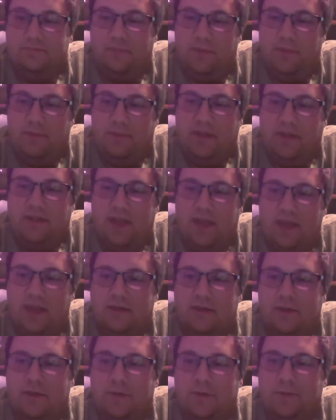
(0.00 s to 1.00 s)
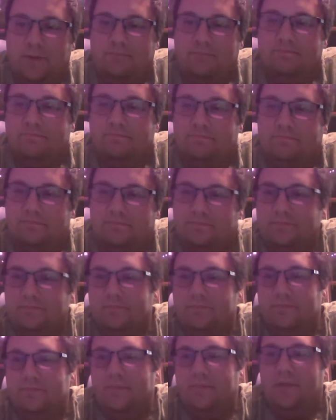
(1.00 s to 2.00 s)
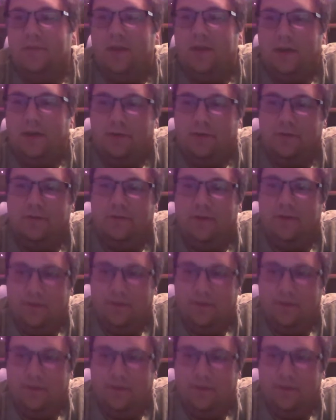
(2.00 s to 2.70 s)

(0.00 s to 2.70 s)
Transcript: Mike, how you doing? Harold